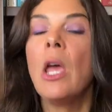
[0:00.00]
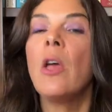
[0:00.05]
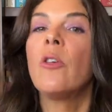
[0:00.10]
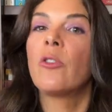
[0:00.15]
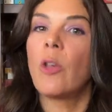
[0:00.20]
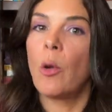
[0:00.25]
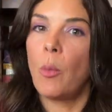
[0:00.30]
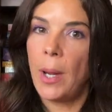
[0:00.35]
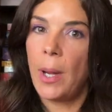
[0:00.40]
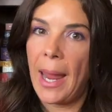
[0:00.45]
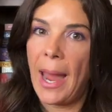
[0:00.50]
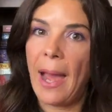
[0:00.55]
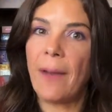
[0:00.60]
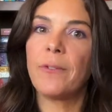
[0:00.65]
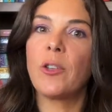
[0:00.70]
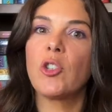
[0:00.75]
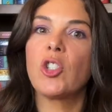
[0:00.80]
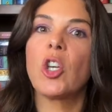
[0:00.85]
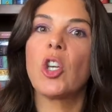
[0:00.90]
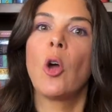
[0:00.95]
So we
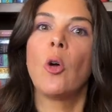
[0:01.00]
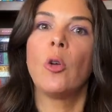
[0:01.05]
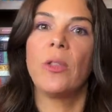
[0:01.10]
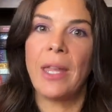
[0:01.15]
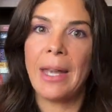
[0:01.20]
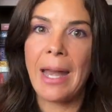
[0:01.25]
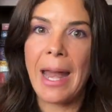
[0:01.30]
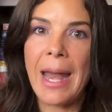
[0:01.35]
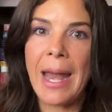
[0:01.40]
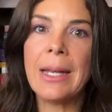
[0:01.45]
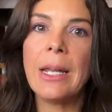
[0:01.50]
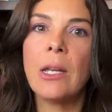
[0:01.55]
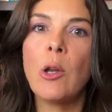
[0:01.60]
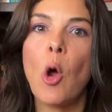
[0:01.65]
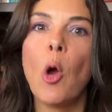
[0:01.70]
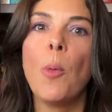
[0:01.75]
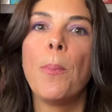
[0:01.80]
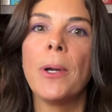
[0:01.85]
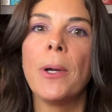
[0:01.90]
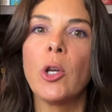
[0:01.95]
have to show that in an
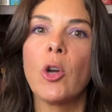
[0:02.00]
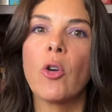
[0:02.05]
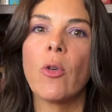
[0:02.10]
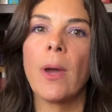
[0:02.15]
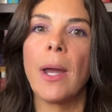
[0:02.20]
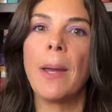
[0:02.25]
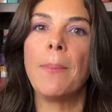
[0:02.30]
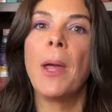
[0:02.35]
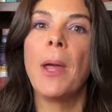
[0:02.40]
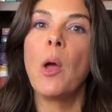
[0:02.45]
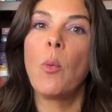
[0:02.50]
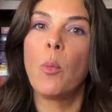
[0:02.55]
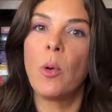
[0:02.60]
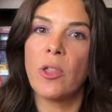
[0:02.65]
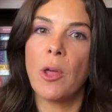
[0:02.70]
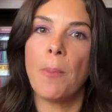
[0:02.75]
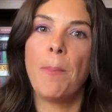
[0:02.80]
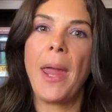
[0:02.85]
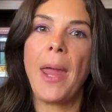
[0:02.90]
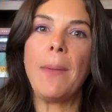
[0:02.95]
open crib
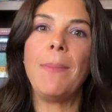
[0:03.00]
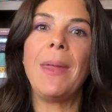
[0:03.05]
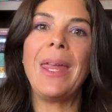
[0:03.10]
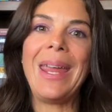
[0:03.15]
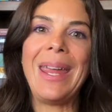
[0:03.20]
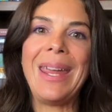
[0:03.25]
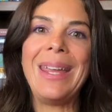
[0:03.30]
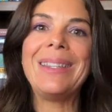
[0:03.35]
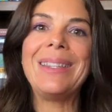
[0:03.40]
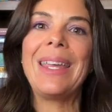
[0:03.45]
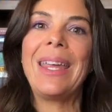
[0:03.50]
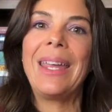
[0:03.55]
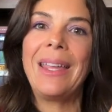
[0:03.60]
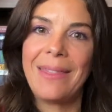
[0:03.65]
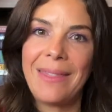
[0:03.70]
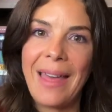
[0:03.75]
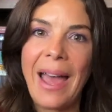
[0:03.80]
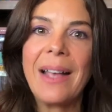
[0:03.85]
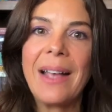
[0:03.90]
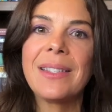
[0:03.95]
with a baby
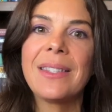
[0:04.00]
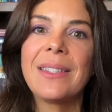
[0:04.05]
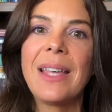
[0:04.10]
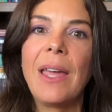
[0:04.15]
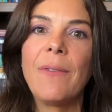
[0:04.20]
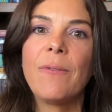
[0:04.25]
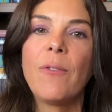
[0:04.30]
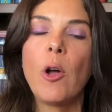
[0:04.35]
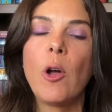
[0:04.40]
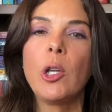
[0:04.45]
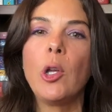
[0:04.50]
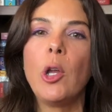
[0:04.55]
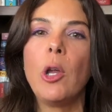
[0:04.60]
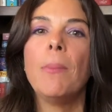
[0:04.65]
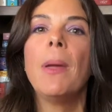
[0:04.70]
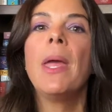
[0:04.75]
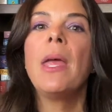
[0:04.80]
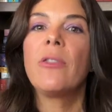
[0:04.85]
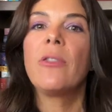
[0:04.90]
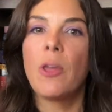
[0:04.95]
eating that set
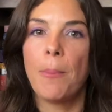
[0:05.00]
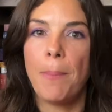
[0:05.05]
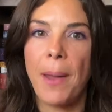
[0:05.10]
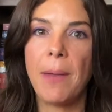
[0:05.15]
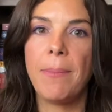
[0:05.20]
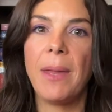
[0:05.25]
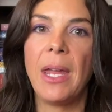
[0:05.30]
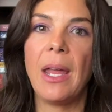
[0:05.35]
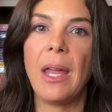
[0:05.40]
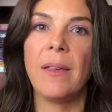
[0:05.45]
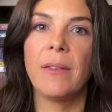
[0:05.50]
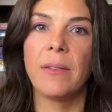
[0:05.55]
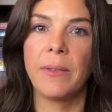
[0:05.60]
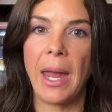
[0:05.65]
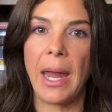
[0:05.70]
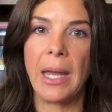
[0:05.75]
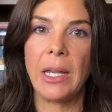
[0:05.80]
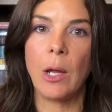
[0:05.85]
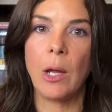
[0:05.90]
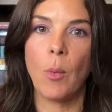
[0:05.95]
volume, the baby is
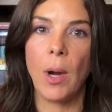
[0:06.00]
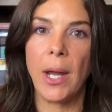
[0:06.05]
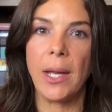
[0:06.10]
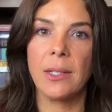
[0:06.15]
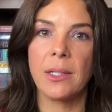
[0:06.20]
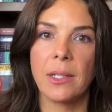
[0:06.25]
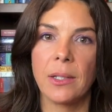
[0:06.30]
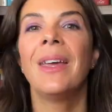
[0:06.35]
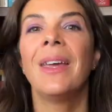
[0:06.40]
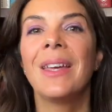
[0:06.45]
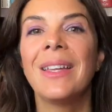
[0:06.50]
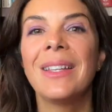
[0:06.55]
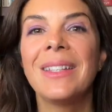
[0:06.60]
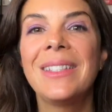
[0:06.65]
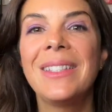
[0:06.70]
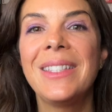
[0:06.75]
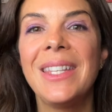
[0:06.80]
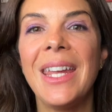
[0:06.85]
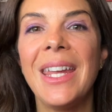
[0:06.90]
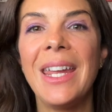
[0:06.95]
gaining weight.
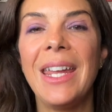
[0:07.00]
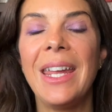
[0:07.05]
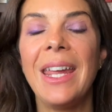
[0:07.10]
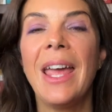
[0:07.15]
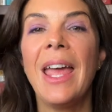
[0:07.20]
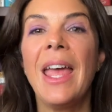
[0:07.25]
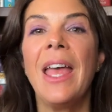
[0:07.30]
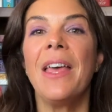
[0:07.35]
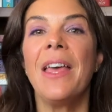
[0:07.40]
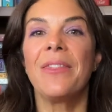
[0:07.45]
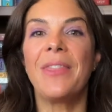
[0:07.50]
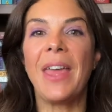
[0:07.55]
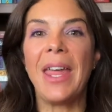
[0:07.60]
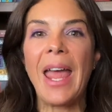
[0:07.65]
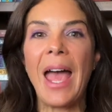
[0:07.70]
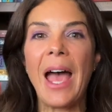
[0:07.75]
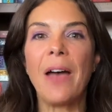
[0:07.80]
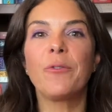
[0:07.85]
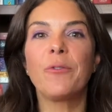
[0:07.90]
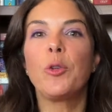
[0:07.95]
D,
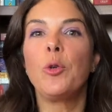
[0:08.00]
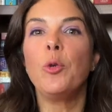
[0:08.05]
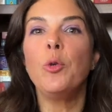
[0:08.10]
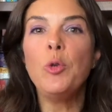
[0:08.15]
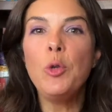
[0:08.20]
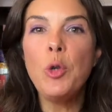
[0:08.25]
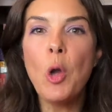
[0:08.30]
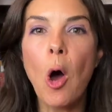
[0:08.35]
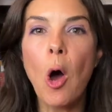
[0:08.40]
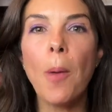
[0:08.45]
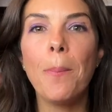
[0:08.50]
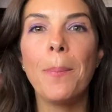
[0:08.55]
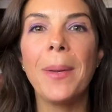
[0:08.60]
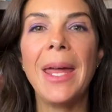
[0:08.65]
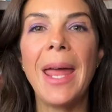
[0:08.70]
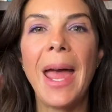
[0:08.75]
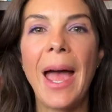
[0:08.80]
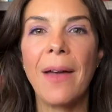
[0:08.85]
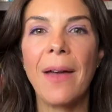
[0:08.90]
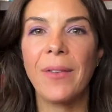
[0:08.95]
they have to not
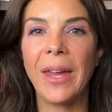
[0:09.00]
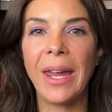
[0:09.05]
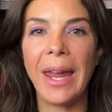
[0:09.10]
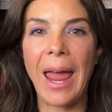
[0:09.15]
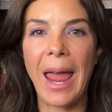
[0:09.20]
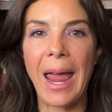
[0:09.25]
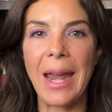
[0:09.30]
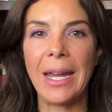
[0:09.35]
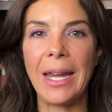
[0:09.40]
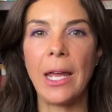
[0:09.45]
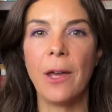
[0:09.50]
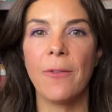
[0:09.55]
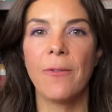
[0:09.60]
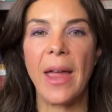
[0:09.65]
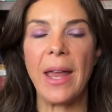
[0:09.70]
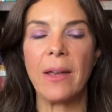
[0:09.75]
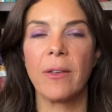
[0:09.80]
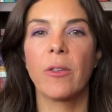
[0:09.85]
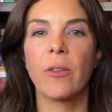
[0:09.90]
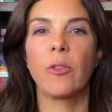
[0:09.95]
be having any
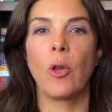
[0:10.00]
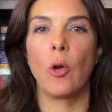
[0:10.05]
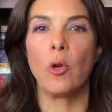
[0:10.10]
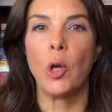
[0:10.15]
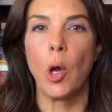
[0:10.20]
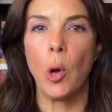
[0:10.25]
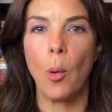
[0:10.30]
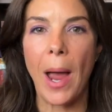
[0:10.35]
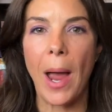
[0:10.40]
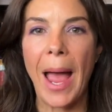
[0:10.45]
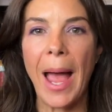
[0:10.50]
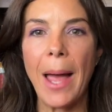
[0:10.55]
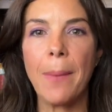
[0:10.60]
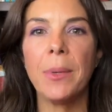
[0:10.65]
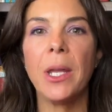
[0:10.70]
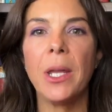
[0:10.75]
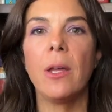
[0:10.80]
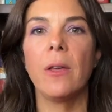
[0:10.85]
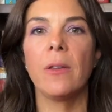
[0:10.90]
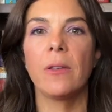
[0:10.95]
events, so no
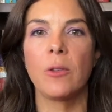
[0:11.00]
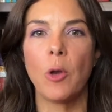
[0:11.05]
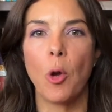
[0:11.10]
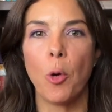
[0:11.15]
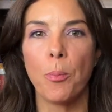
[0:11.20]
apneas, no